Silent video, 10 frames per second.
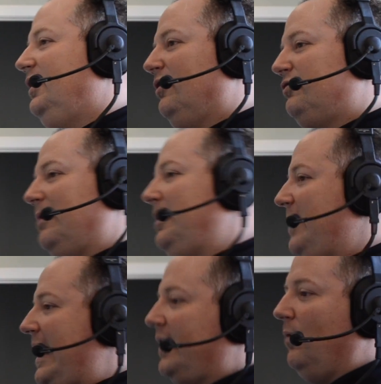you know, Jimmy
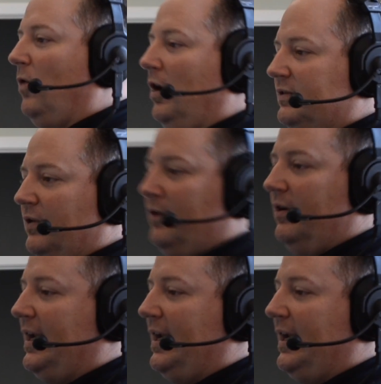Mack and Walter,